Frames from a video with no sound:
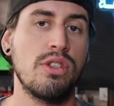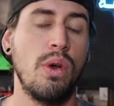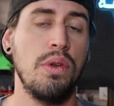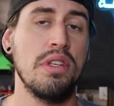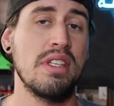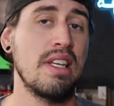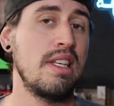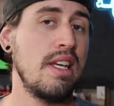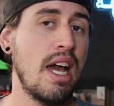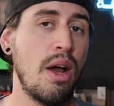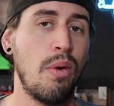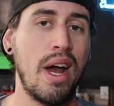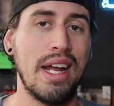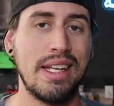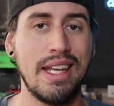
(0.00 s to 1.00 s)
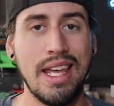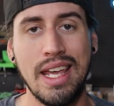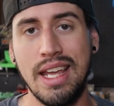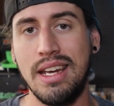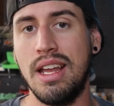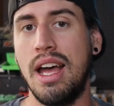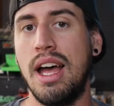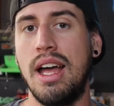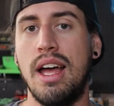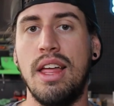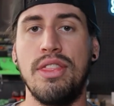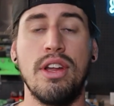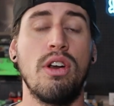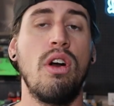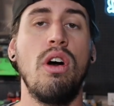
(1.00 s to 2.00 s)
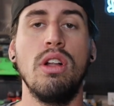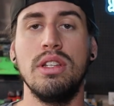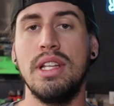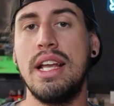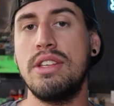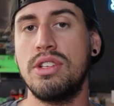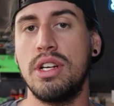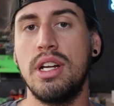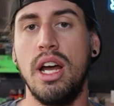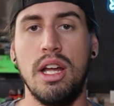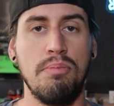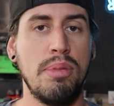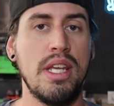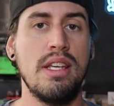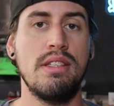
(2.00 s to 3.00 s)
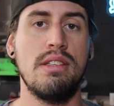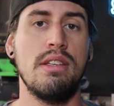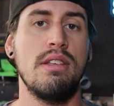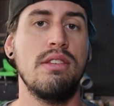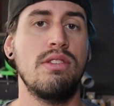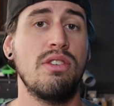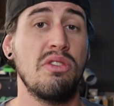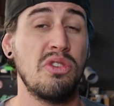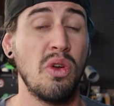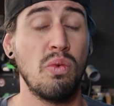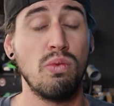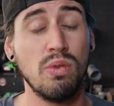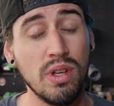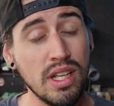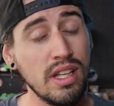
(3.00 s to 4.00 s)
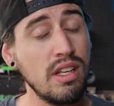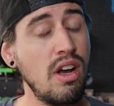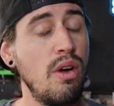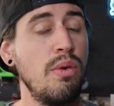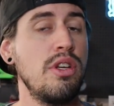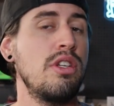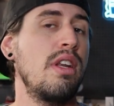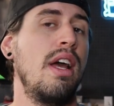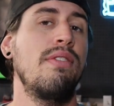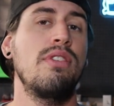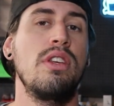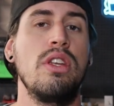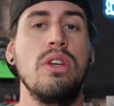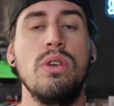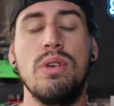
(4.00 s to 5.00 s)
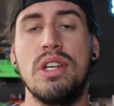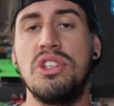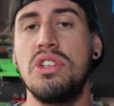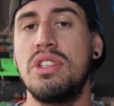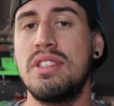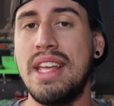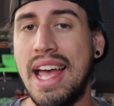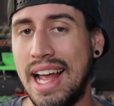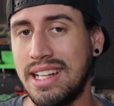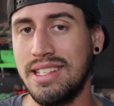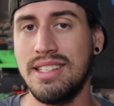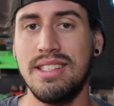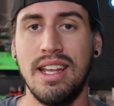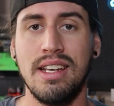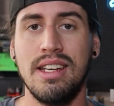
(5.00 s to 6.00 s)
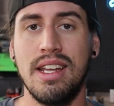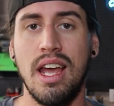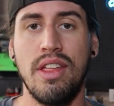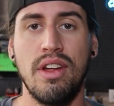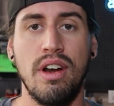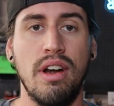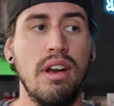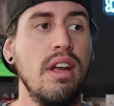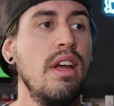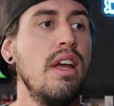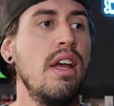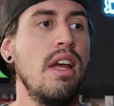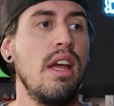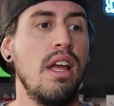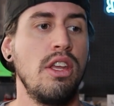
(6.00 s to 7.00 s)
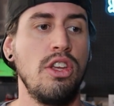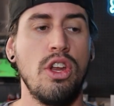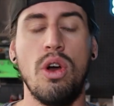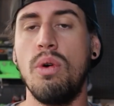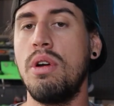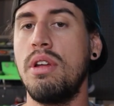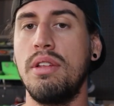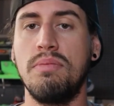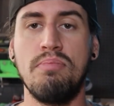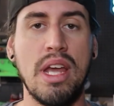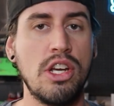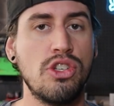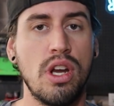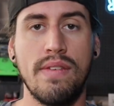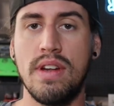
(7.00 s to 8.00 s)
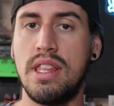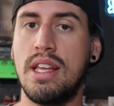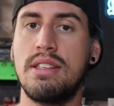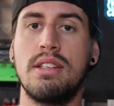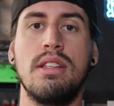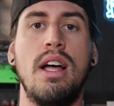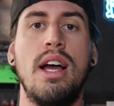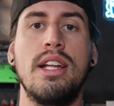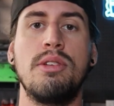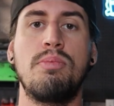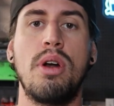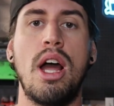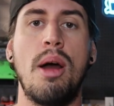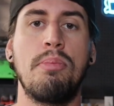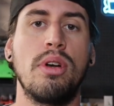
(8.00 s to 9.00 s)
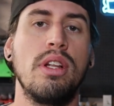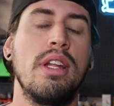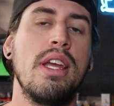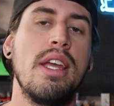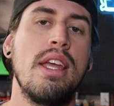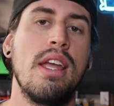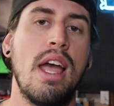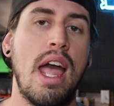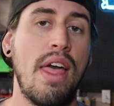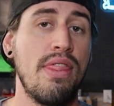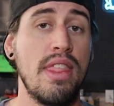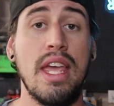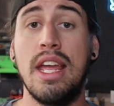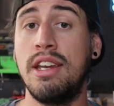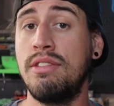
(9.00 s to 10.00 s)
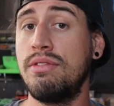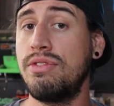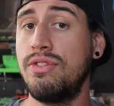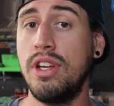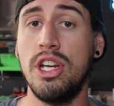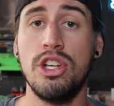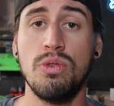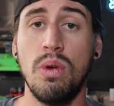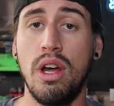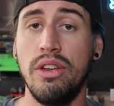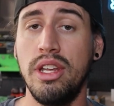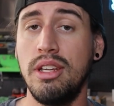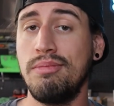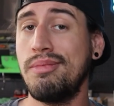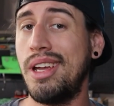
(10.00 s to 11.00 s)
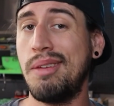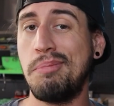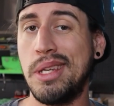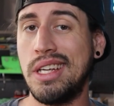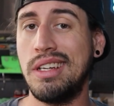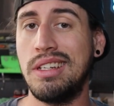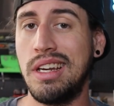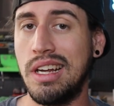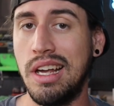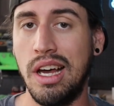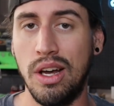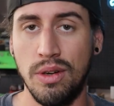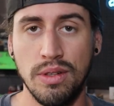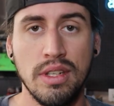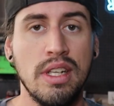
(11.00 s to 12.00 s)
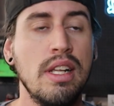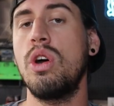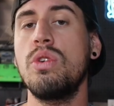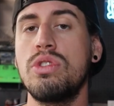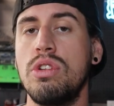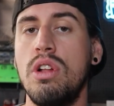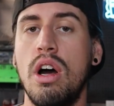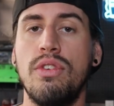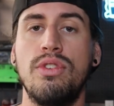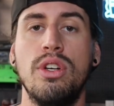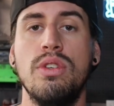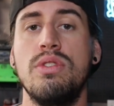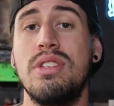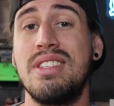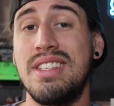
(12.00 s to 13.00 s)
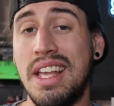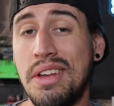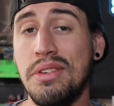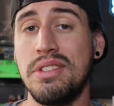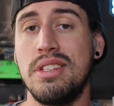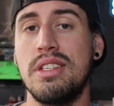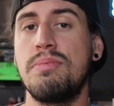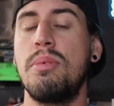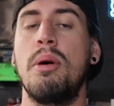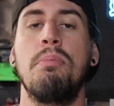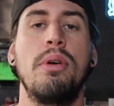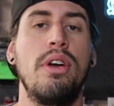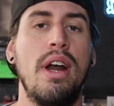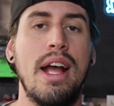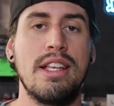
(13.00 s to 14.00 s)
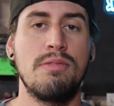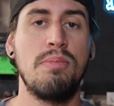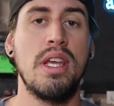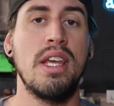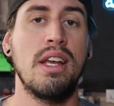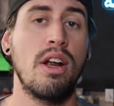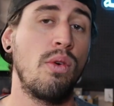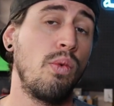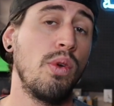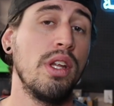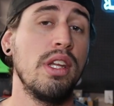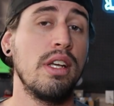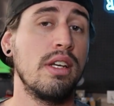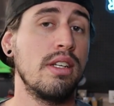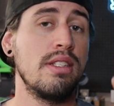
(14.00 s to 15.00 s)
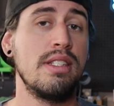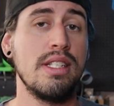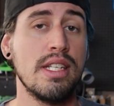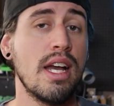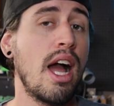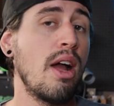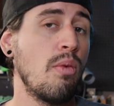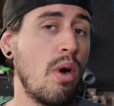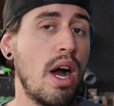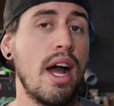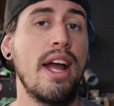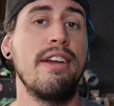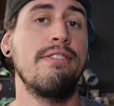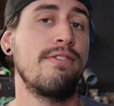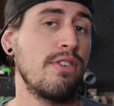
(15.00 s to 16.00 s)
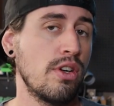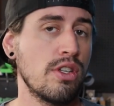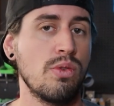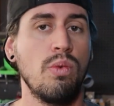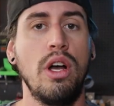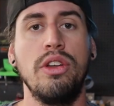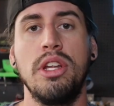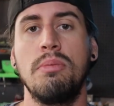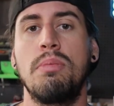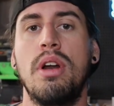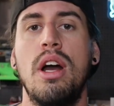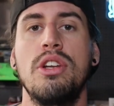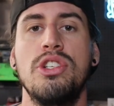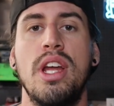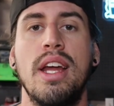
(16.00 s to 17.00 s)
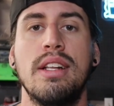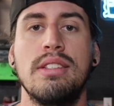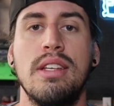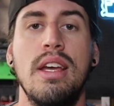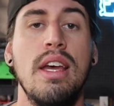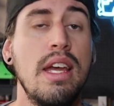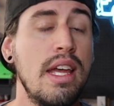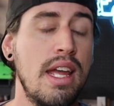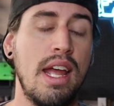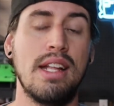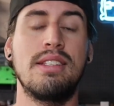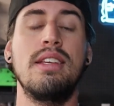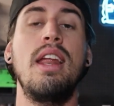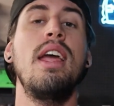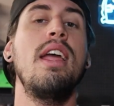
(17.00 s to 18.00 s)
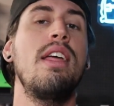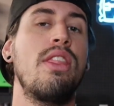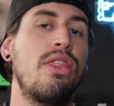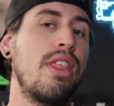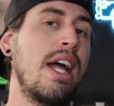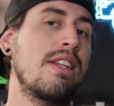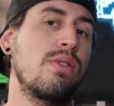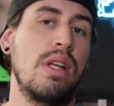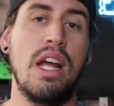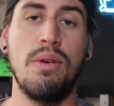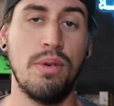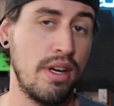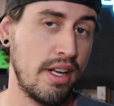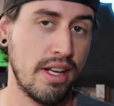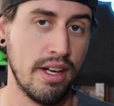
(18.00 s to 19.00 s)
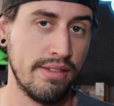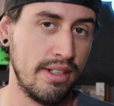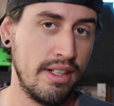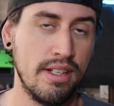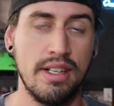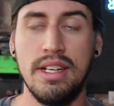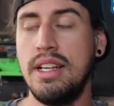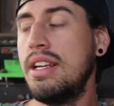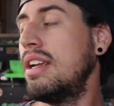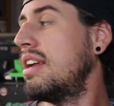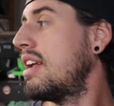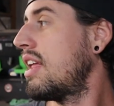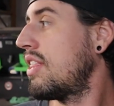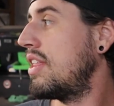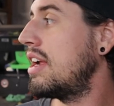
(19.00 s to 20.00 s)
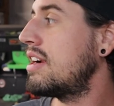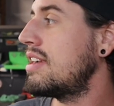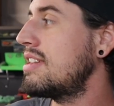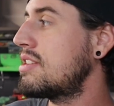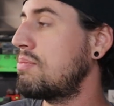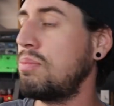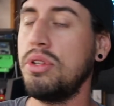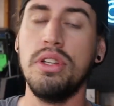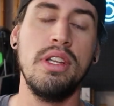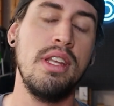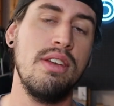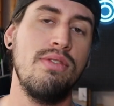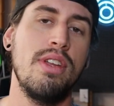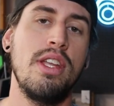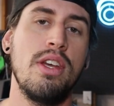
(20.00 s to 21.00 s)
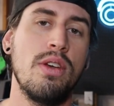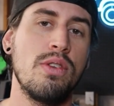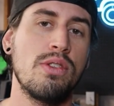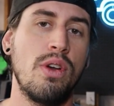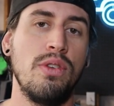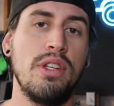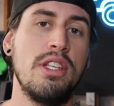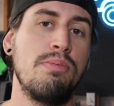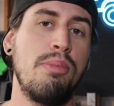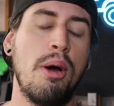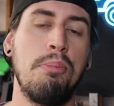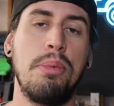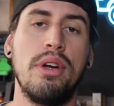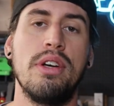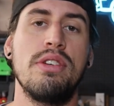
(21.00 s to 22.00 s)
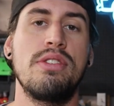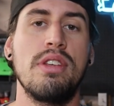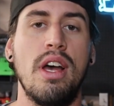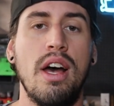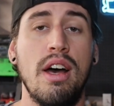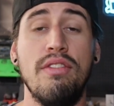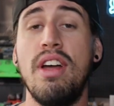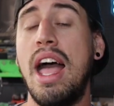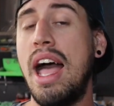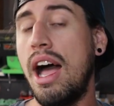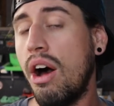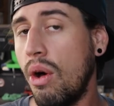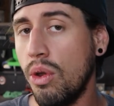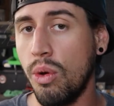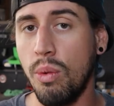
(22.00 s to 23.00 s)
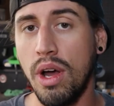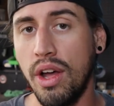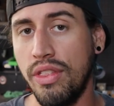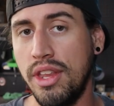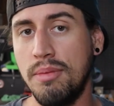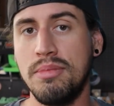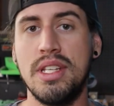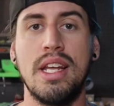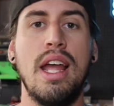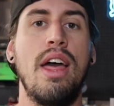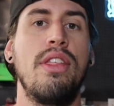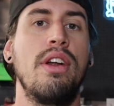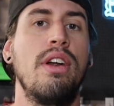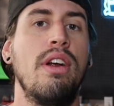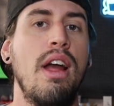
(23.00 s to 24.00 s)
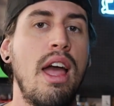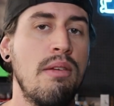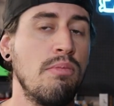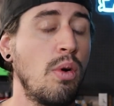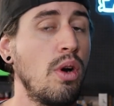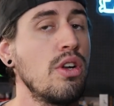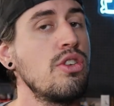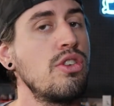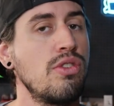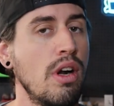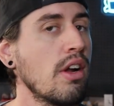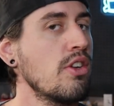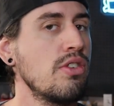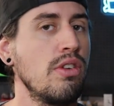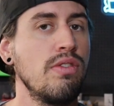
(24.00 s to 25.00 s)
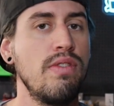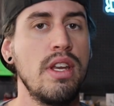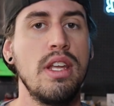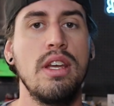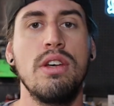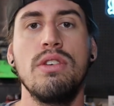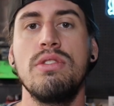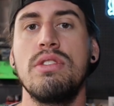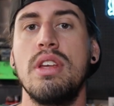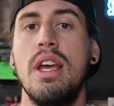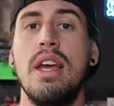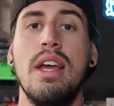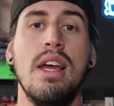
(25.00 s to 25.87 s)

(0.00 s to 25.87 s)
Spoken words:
sold as a DIY kit. They're all laser cut pieces. So really all we should have to do is just tack this thing together, you know, make sure everything's aligned properly, and then finish weld it and be good to go. Coastal Offroad sells this bumper as being a really good DIY first welding project, and today that's what I want to cover. There is plenty of videos on these bumpers of how to weld them together and more instructional videos.